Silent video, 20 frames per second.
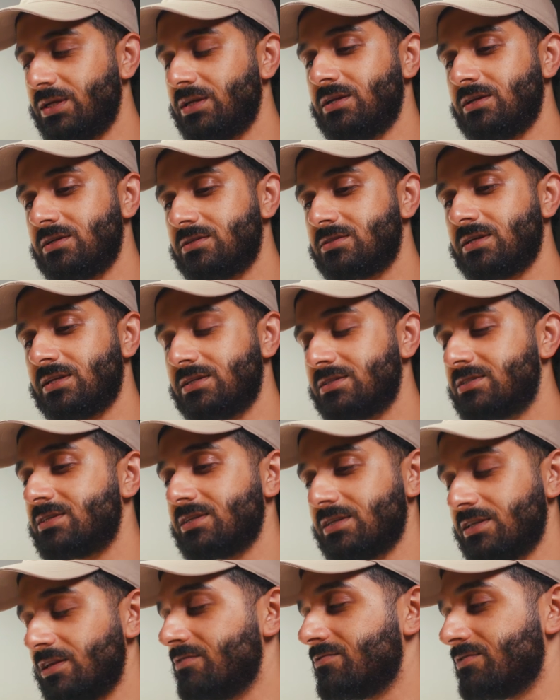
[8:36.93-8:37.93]
it is, and it's
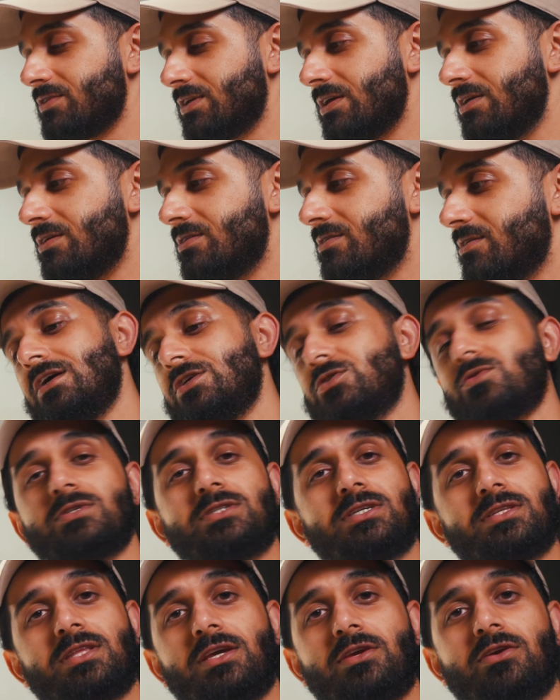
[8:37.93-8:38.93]
significant. I just want
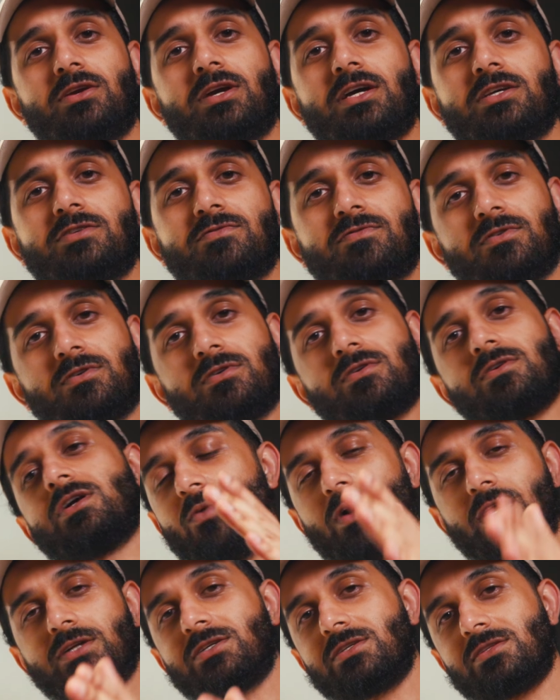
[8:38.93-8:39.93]
to say thank you guys for
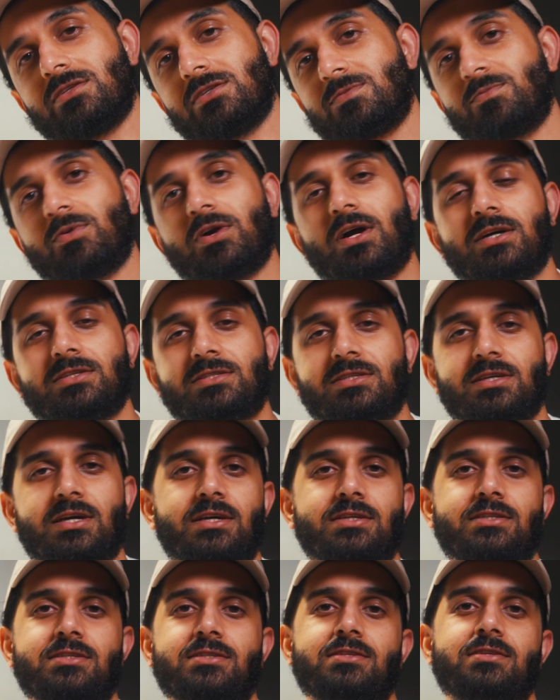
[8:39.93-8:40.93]
watching this
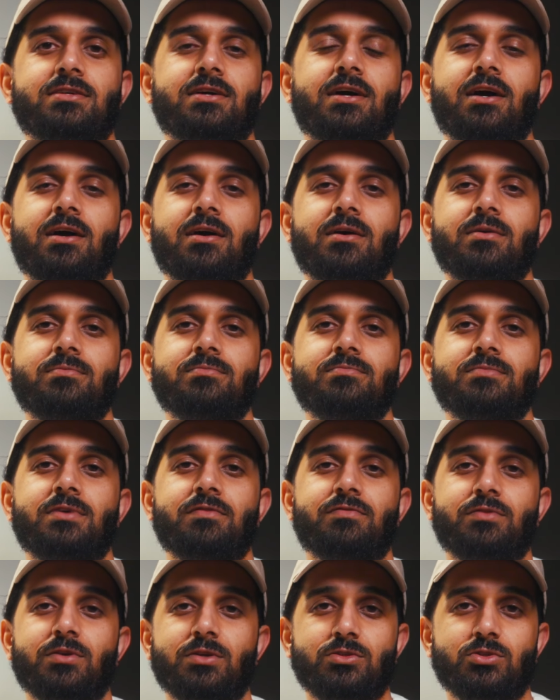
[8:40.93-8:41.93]
process.
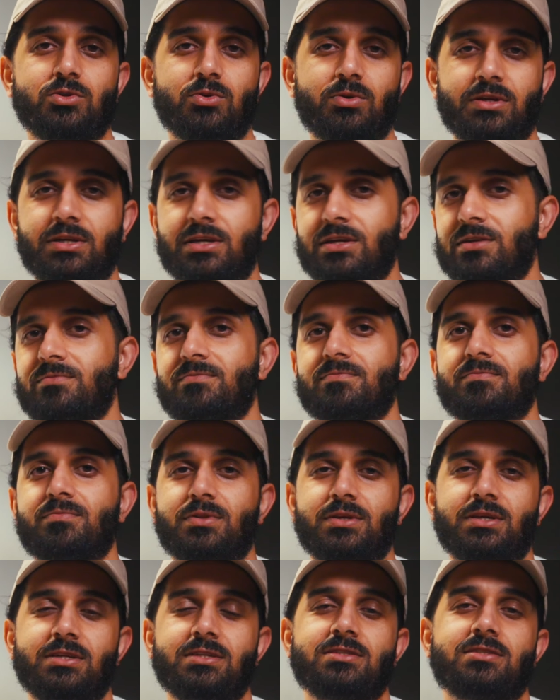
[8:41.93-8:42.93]
If you enjoyed it,
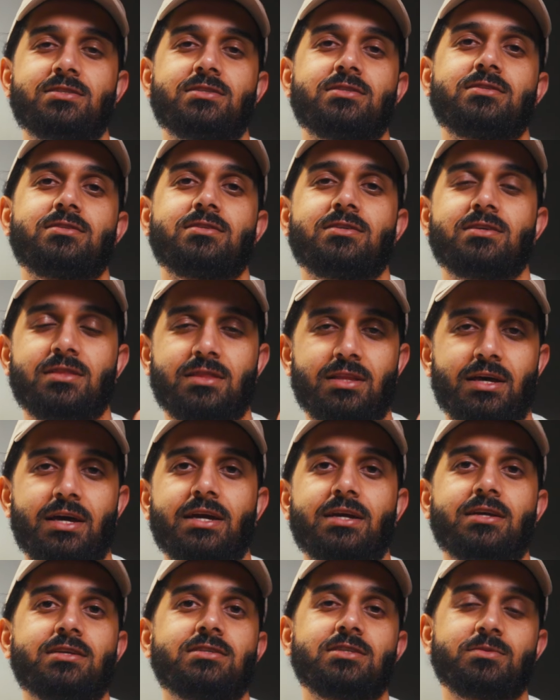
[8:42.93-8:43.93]
please
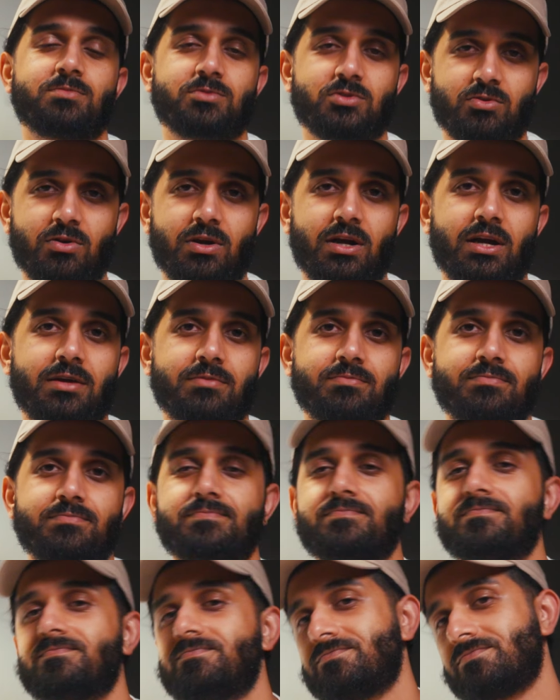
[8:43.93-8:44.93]
like, subscribe,
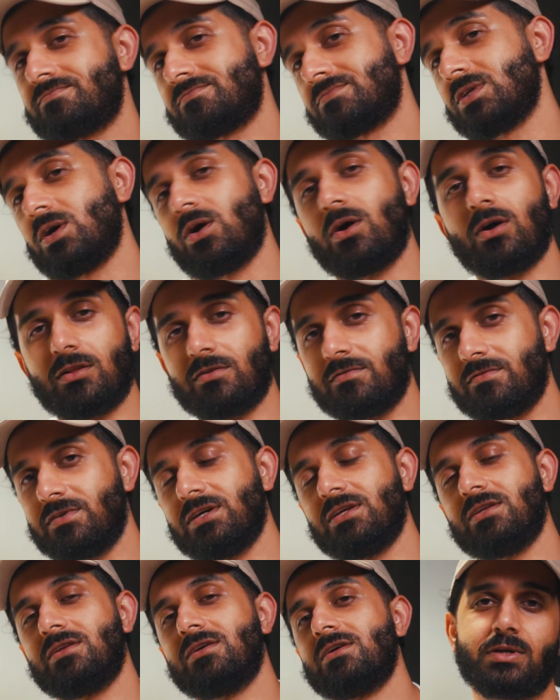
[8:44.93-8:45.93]
all of
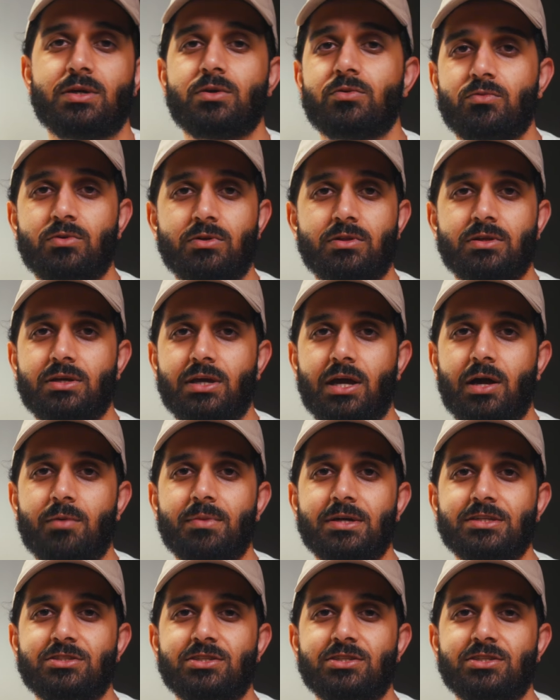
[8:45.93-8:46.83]
it. It would really help my